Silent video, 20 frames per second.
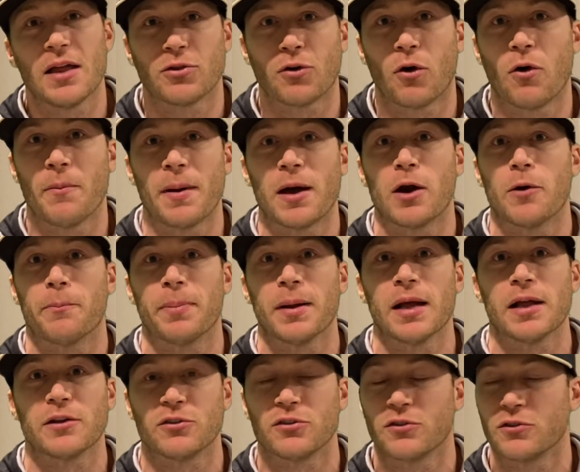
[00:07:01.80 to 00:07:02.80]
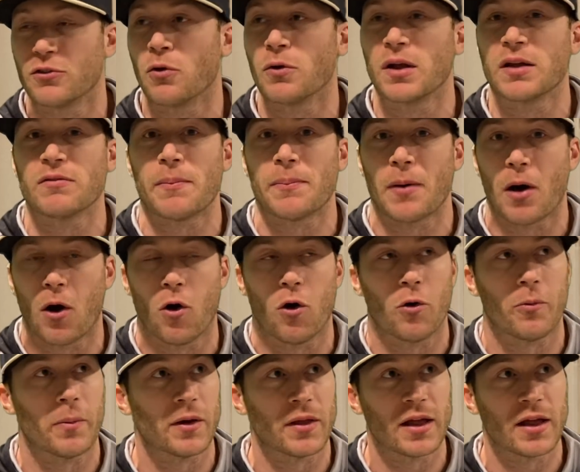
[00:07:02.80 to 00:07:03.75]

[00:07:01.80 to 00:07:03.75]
Throw a better pitch. Don't give up a homer.